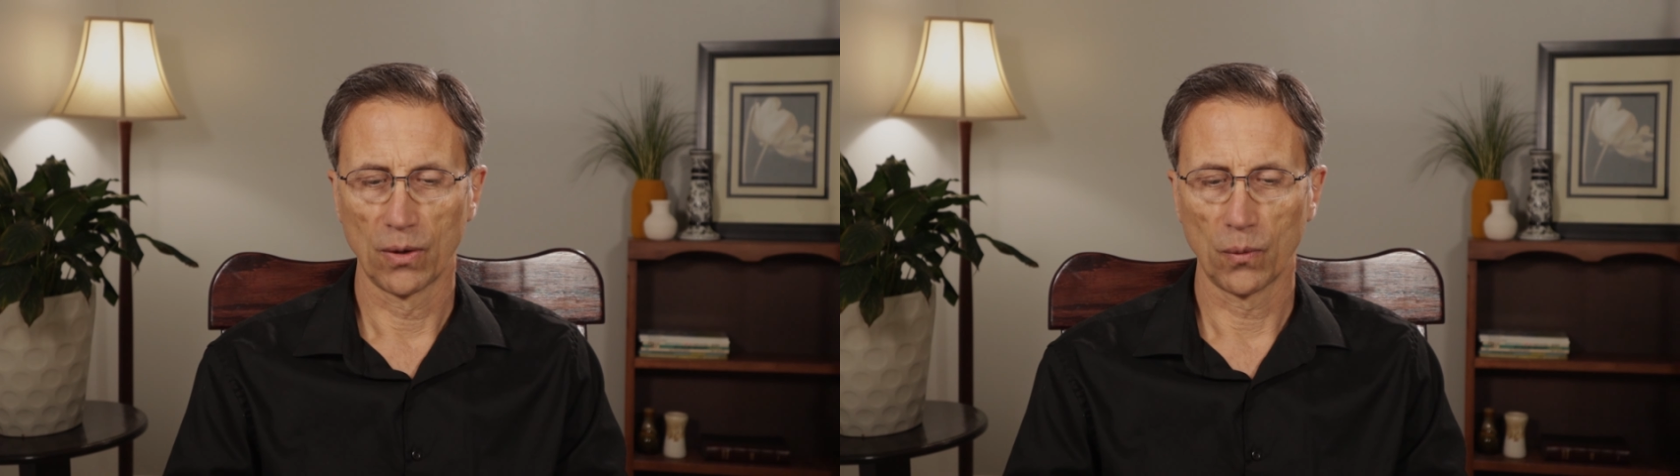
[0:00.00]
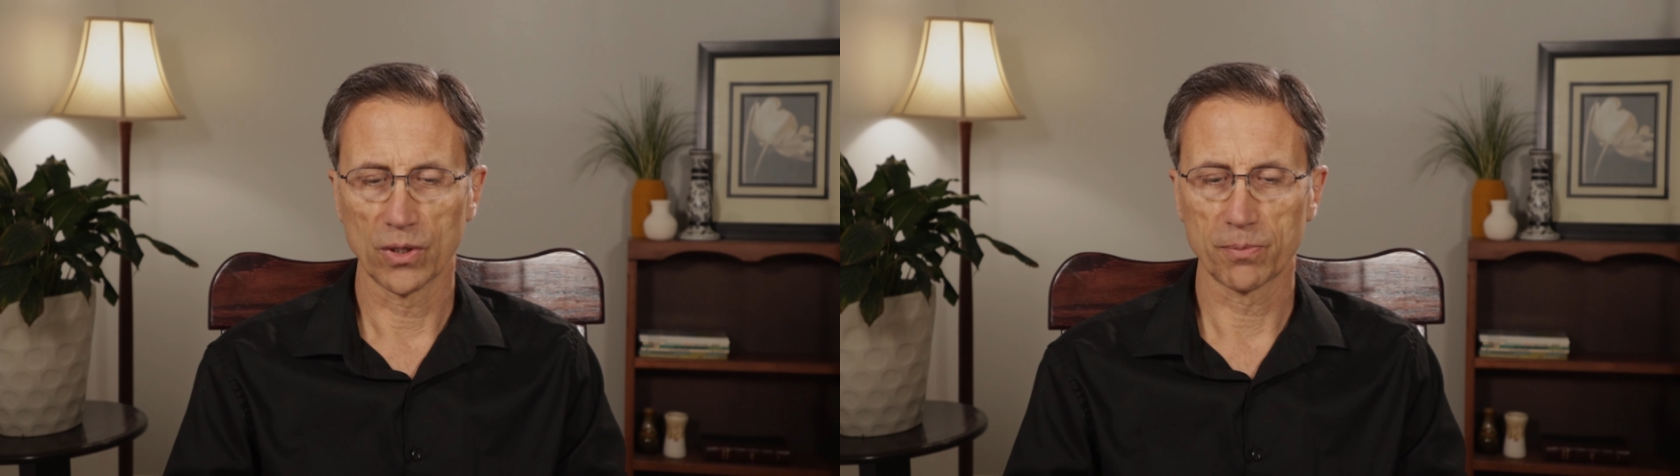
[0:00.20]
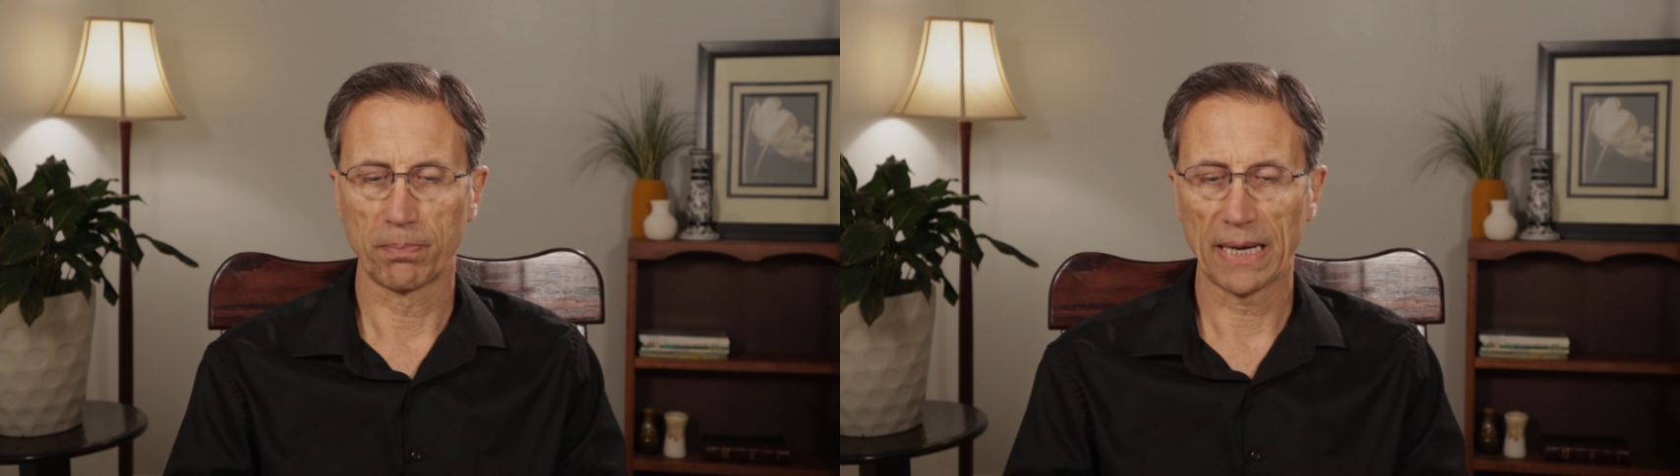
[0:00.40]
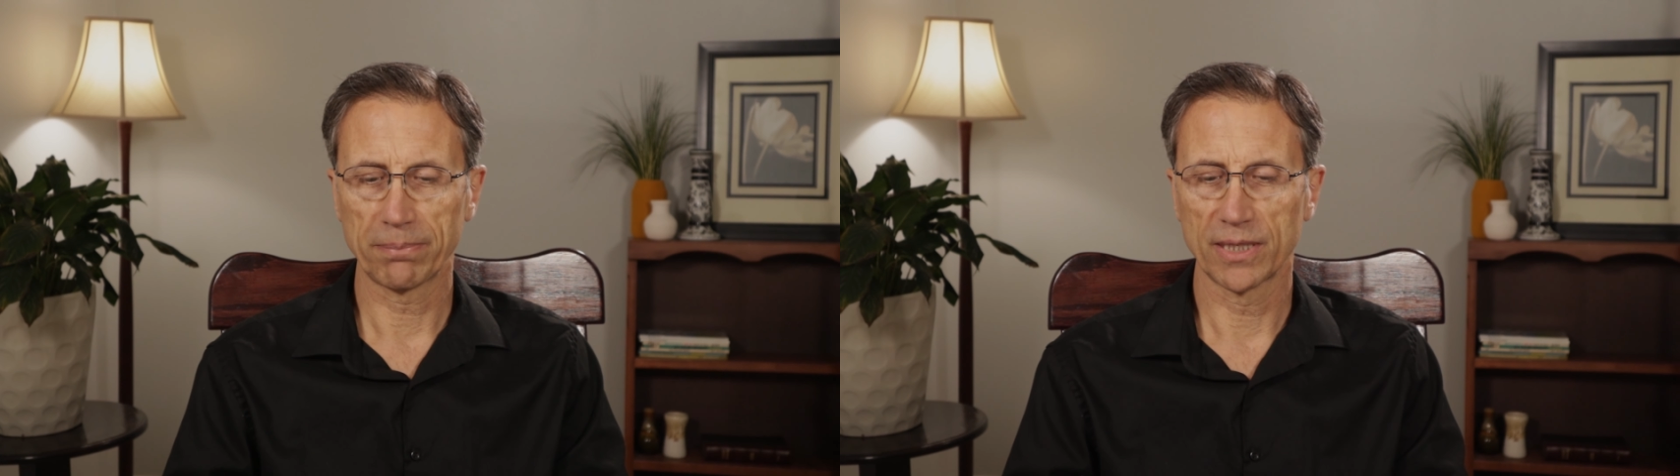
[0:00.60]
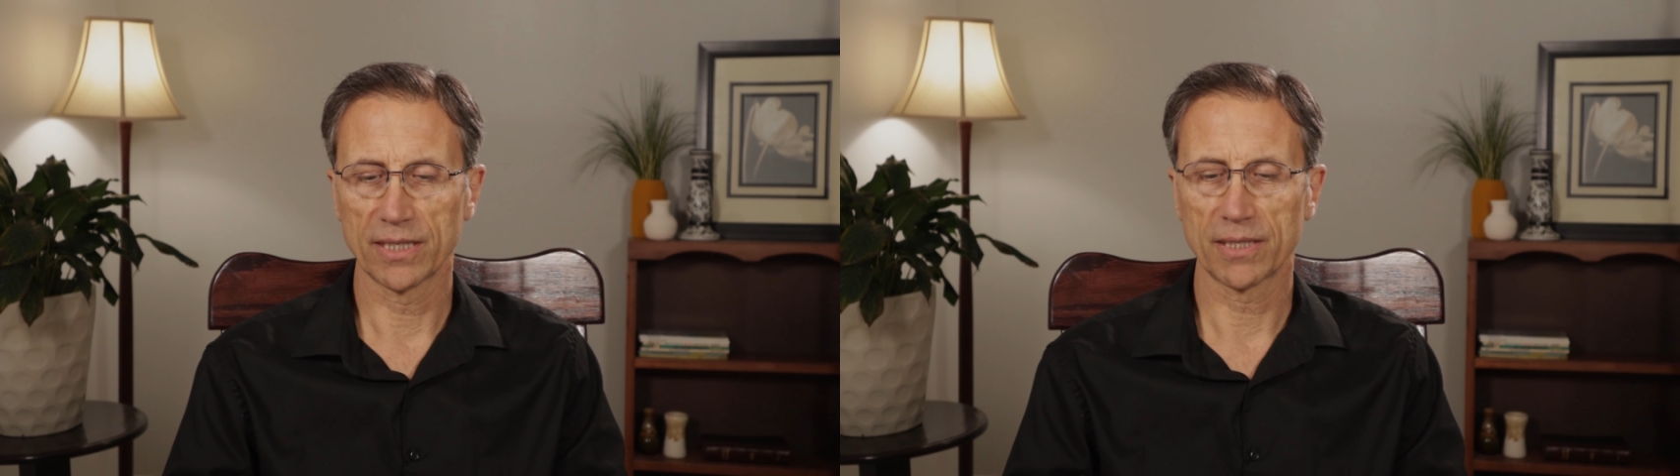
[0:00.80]
was
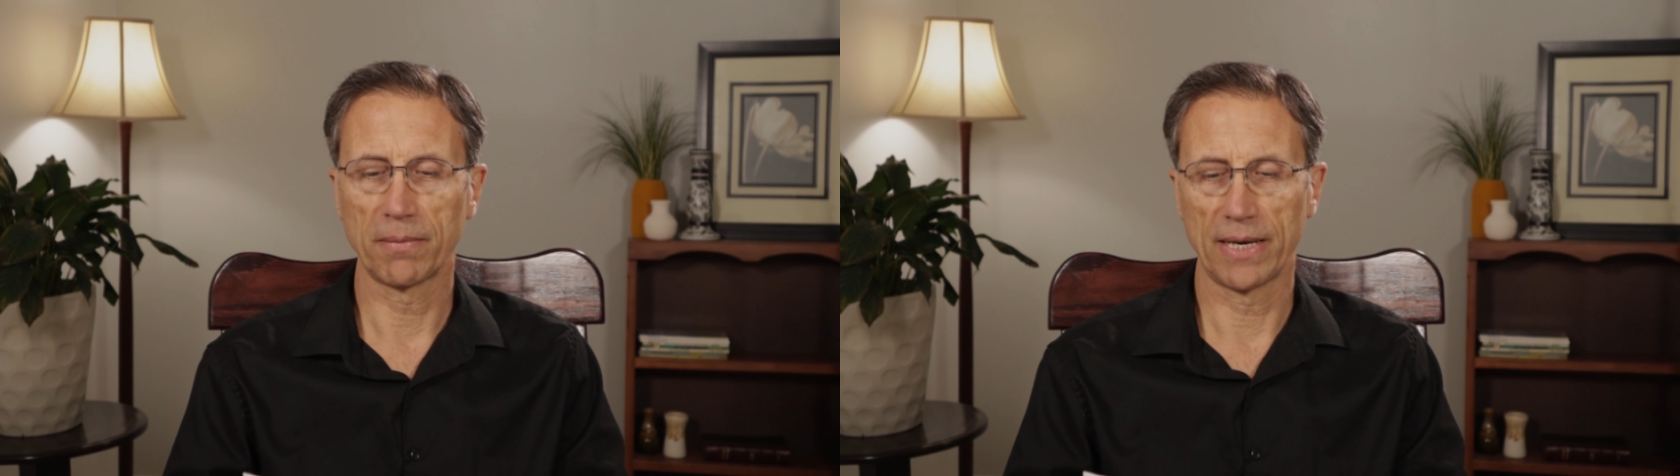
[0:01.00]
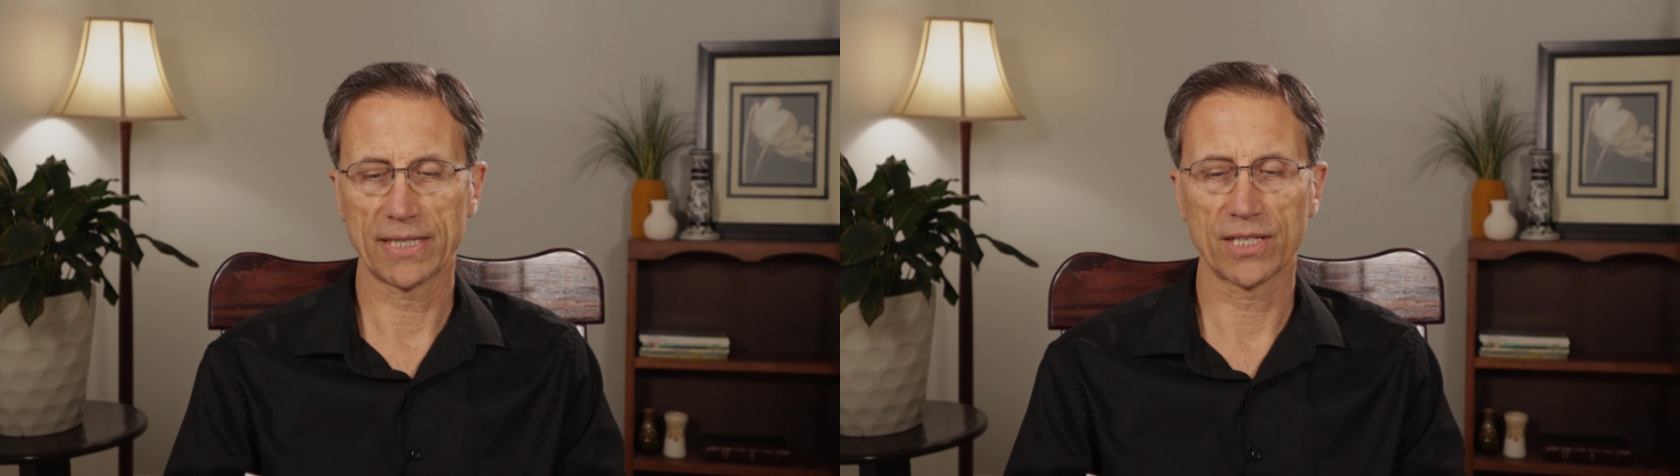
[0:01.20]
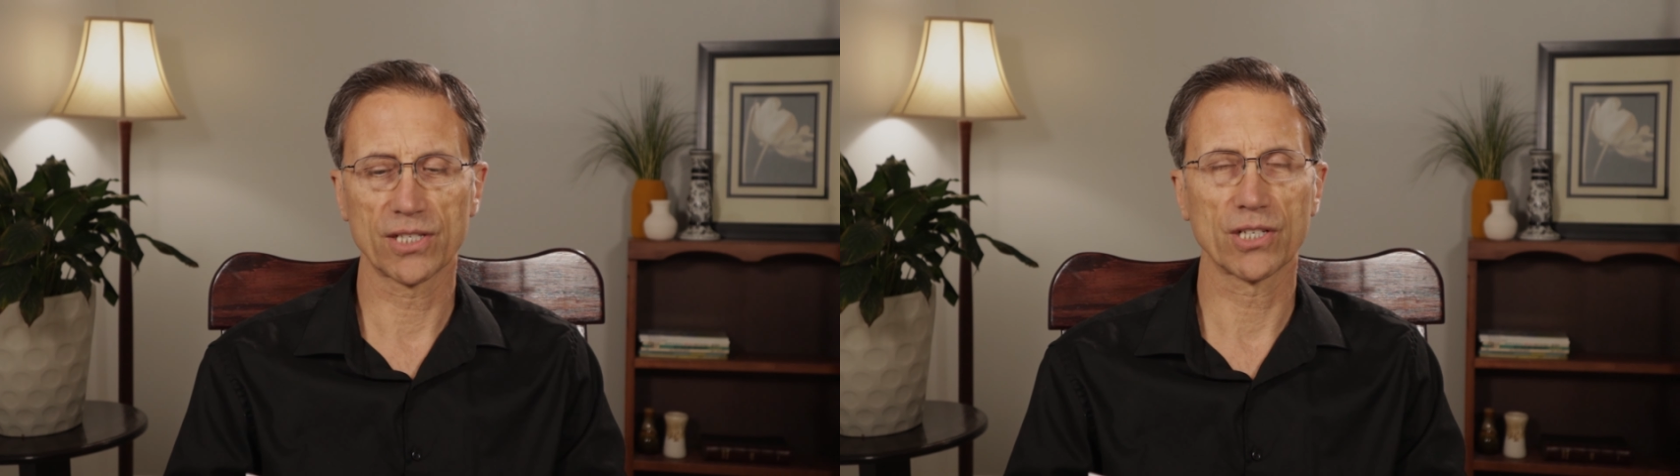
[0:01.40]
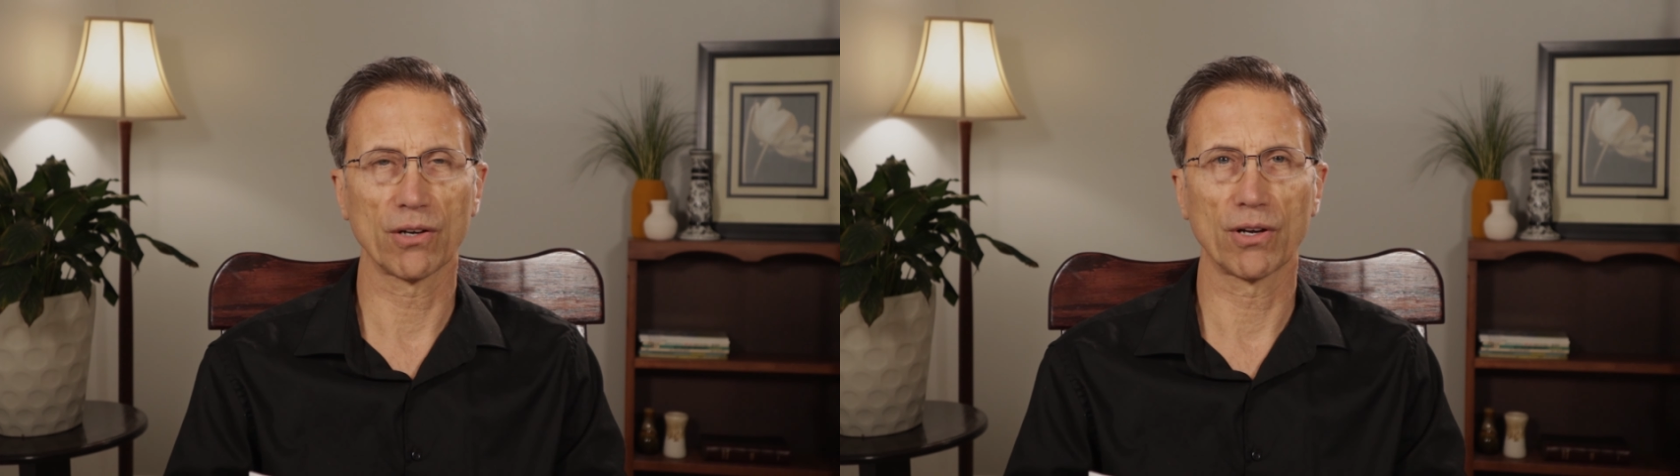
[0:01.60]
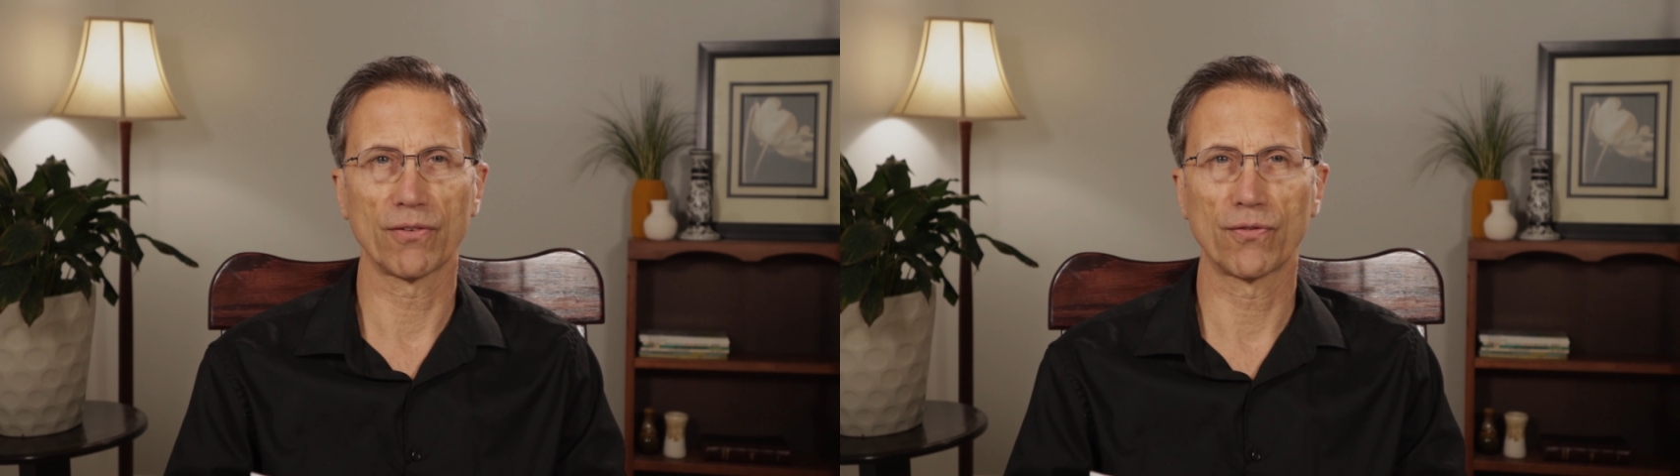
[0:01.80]
baptism
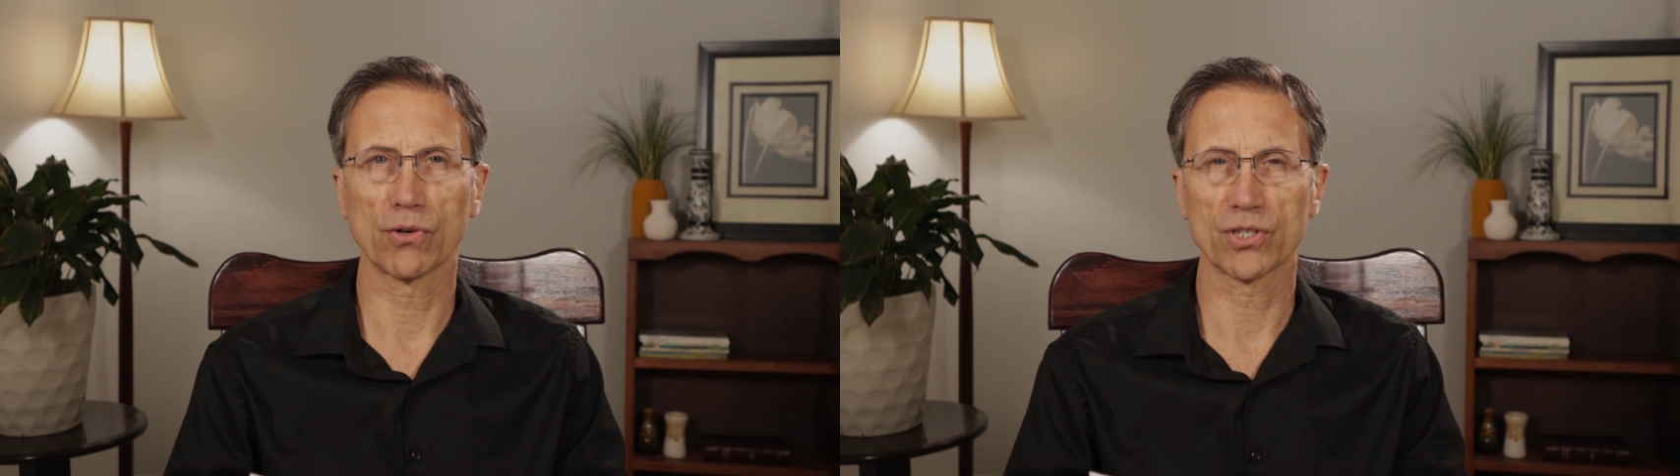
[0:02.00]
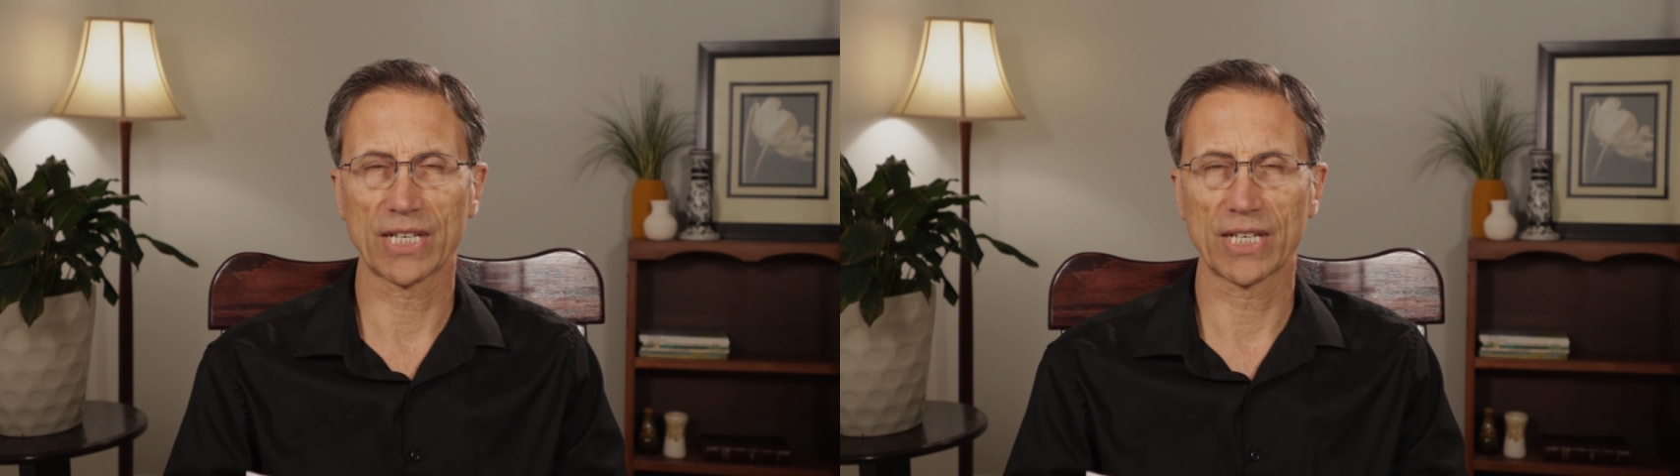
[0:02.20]
necessary for